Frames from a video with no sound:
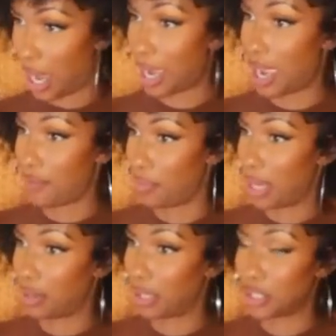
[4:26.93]
I have a
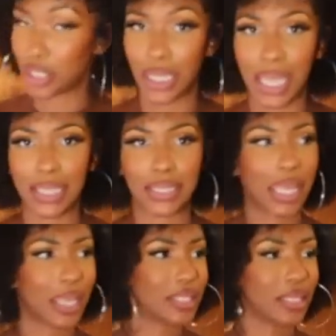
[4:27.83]
marriage. Like it's
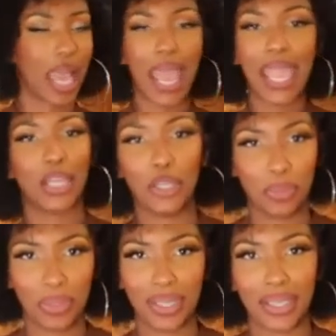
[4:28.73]
like it's an
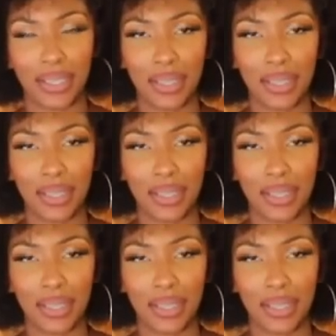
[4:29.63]
item. and